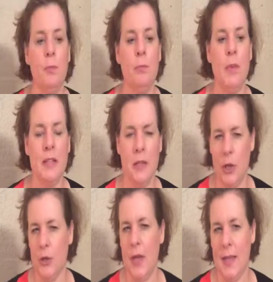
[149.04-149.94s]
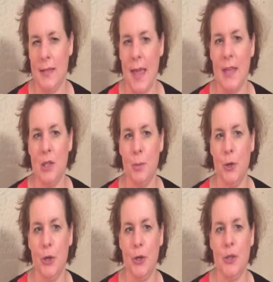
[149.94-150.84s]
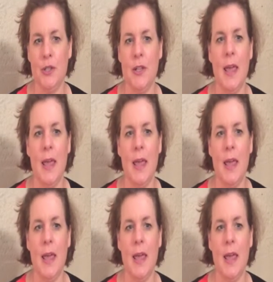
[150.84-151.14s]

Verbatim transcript: My son also has Asperger's,